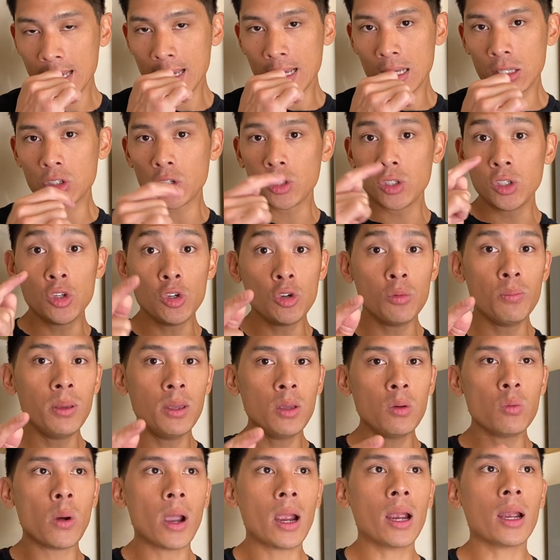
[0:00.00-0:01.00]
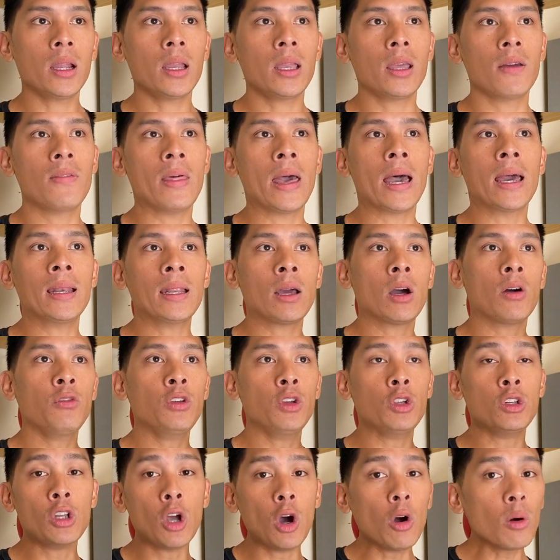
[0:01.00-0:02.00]
So do be wary of that. Now, if
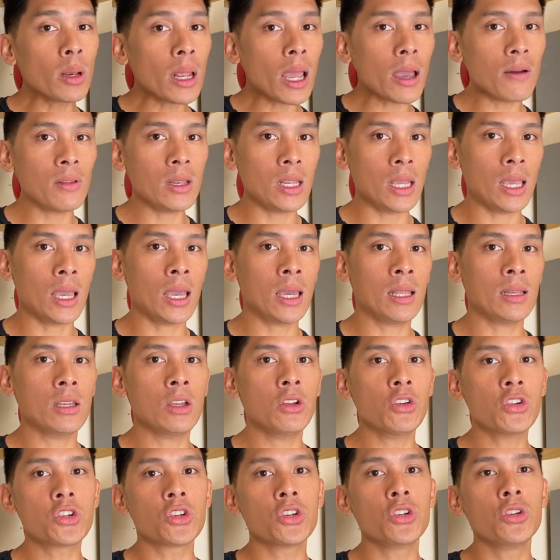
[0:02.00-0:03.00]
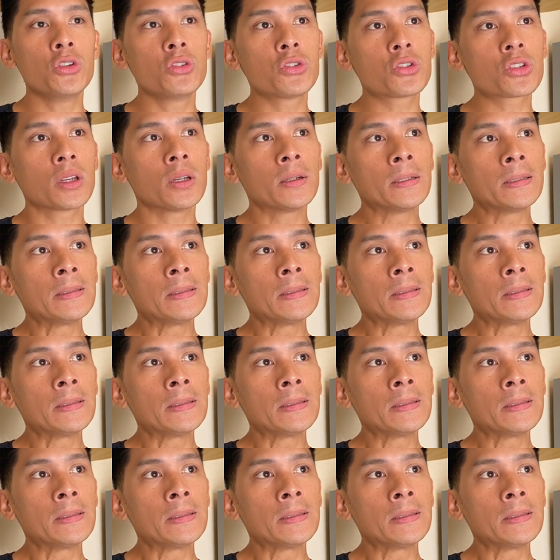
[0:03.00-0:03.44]
you don't have any hand issues,